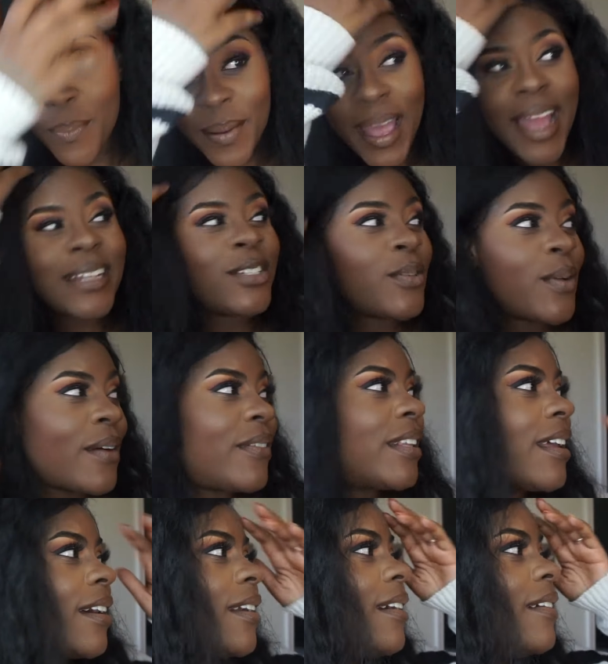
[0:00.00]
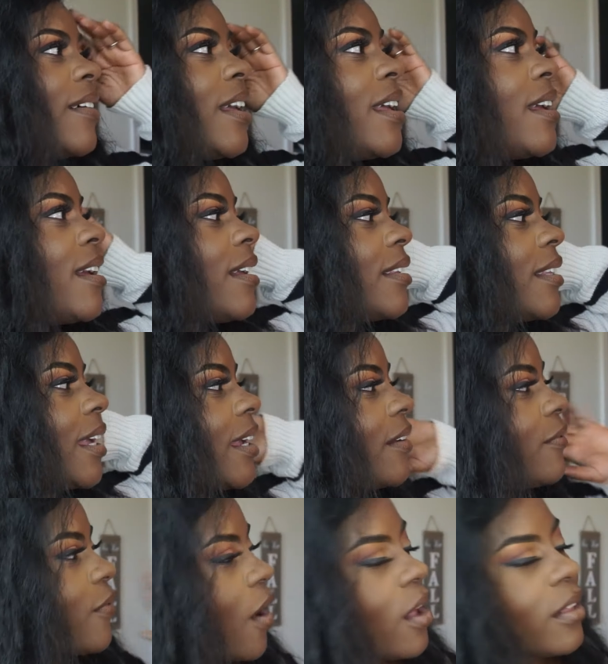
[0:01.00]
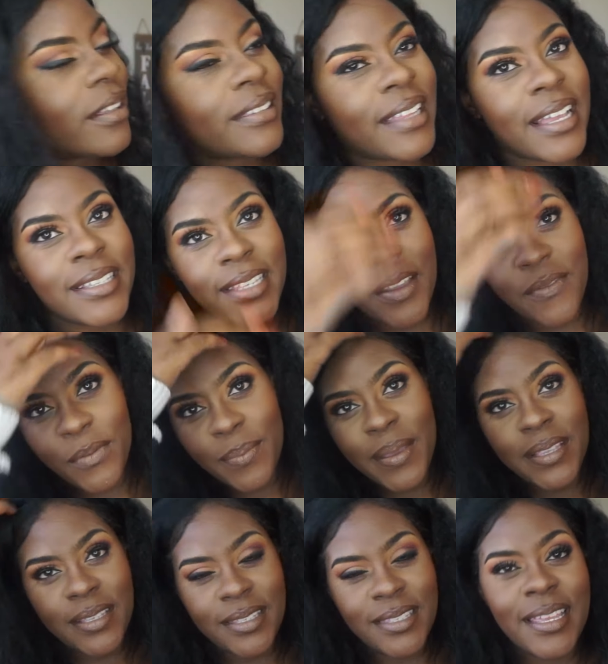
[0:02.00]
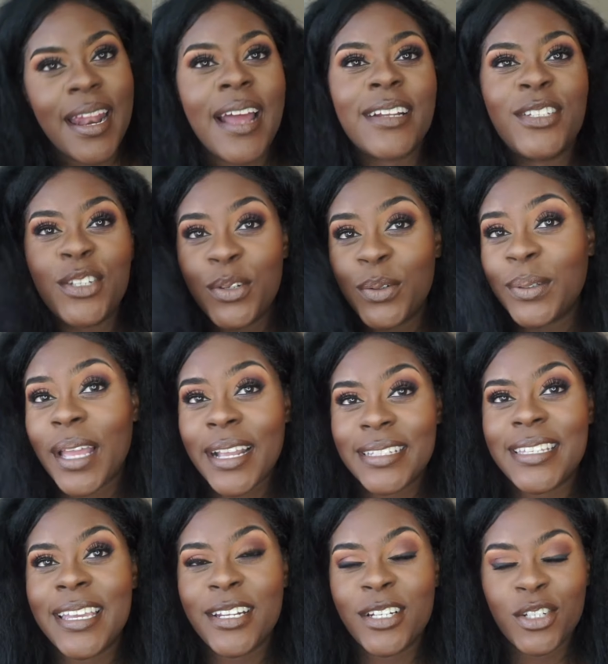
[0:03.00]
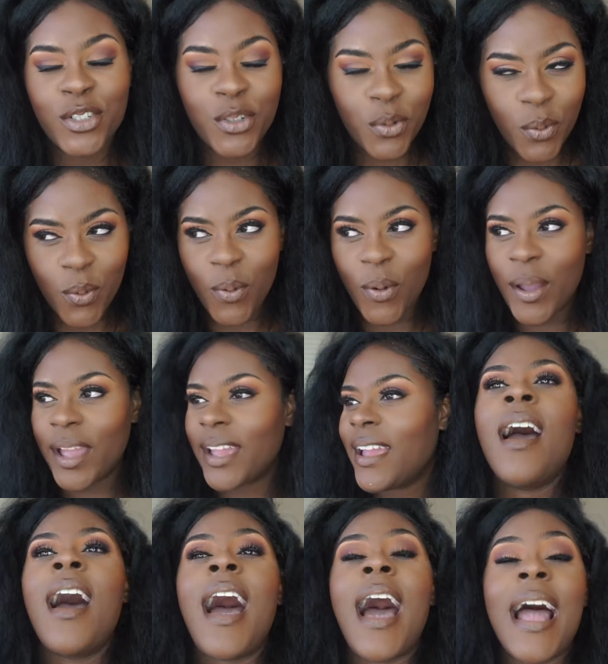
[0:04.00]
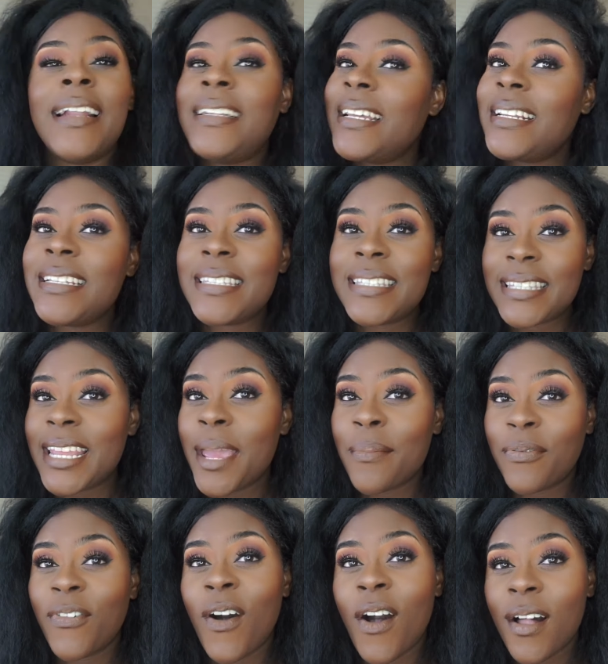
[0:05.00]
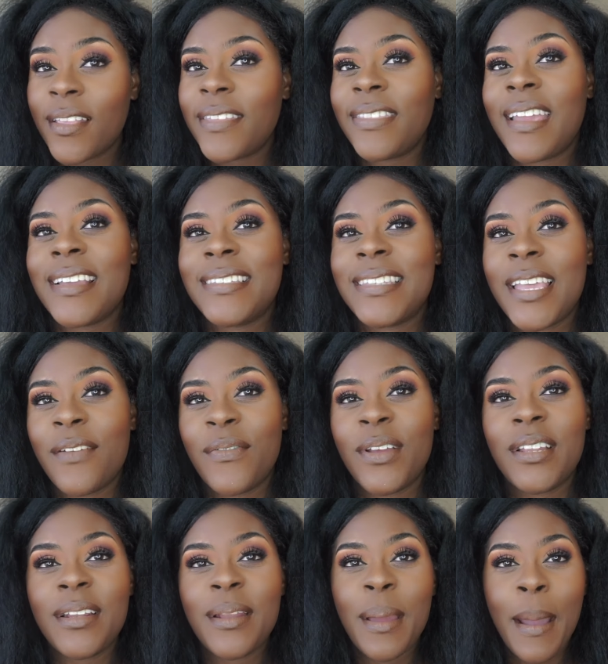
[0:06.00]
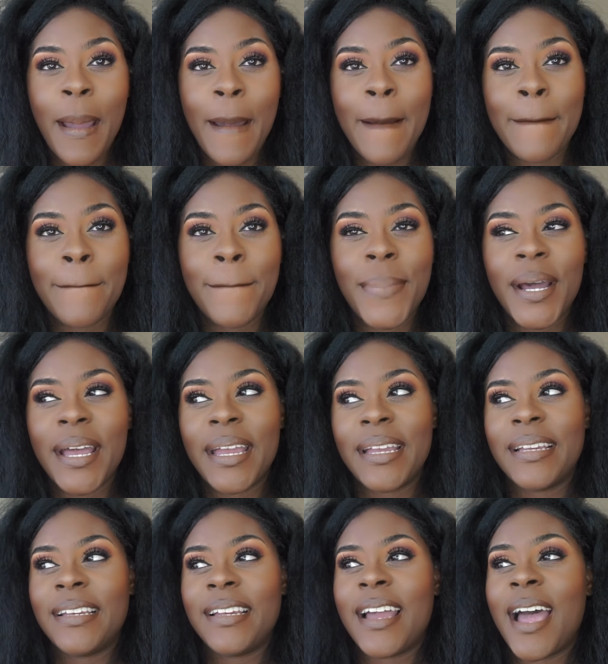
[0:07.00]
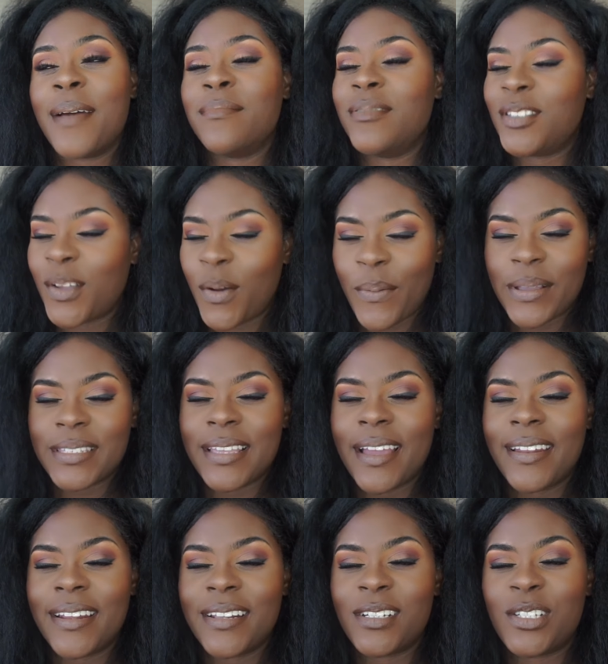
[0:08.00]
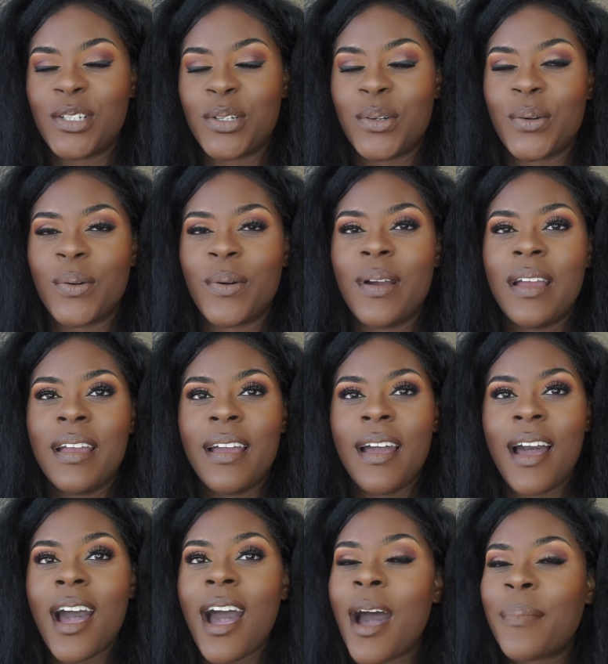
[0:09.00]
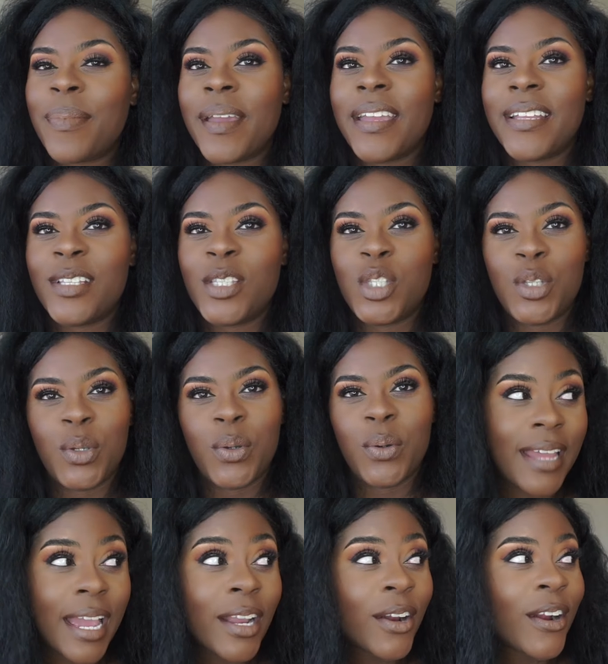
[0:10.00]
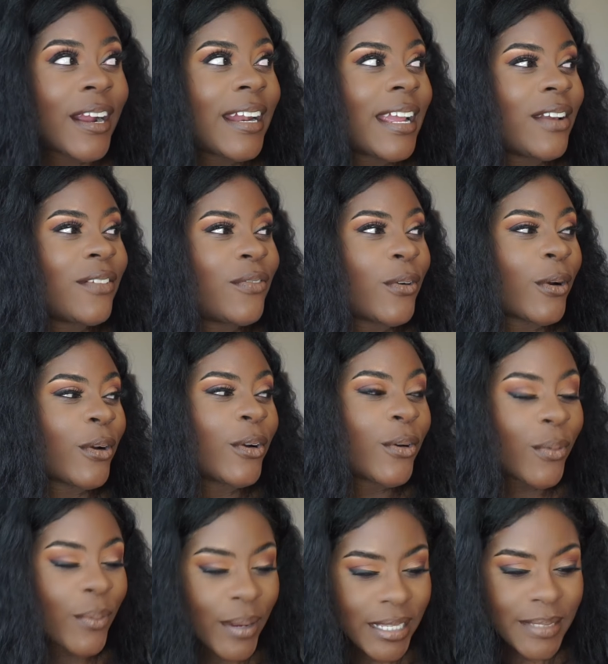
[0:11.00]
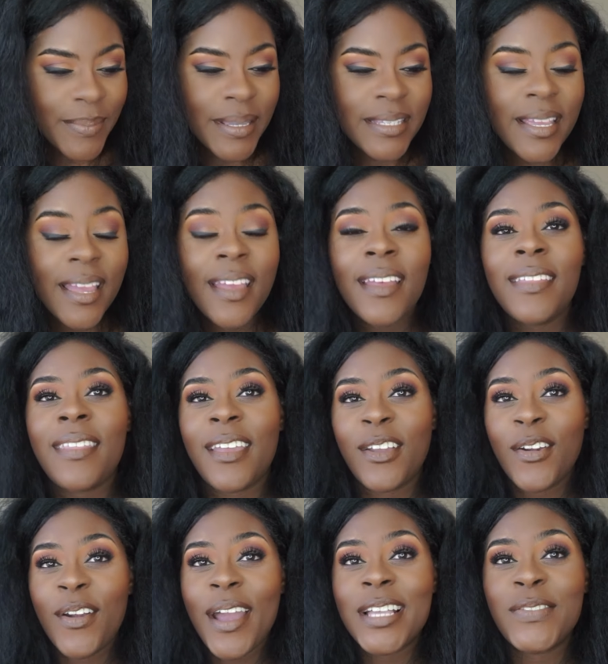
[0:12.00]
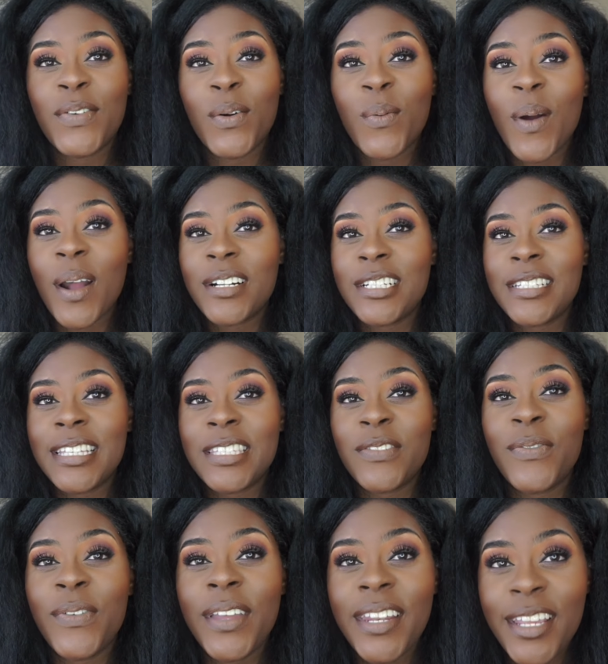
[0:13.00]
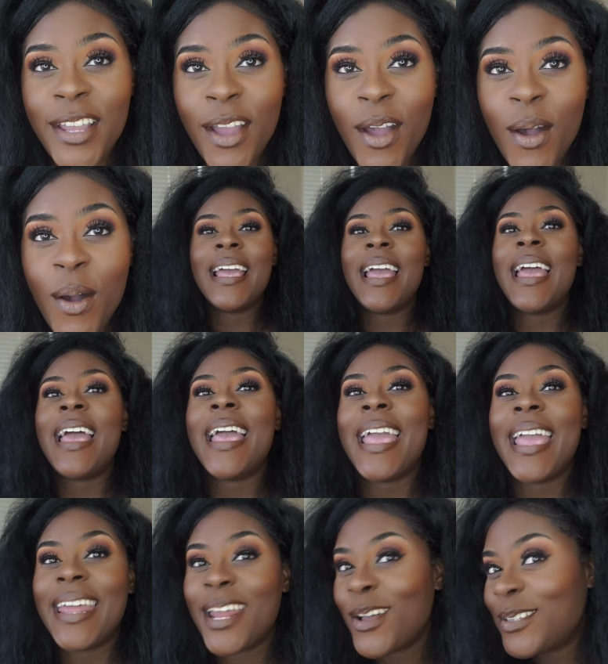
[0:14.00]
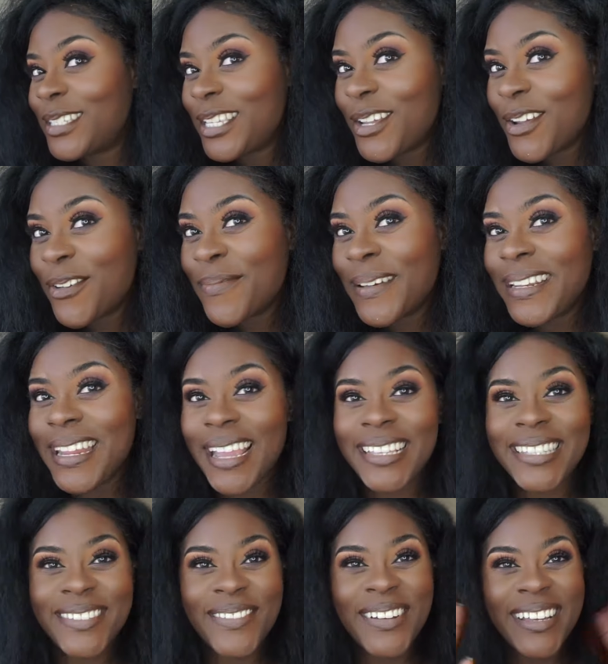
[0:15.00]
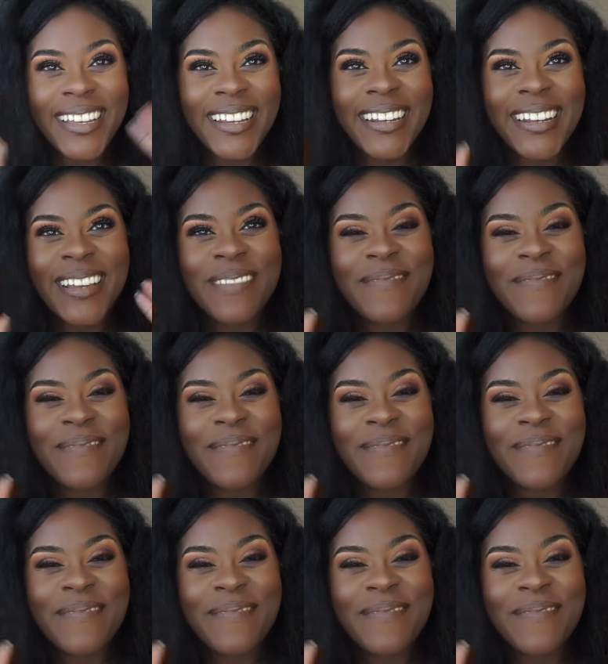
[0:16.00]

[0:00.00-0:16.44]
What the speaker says: But I do have a lot of like fall and Thanksgiving pieces that I do like to enjoy. I didn't skip fall and Thanksgiving, but I'm so excited to hop into decorating for Christmas. Thank you guys for watching this video, and I'll see you in my next one.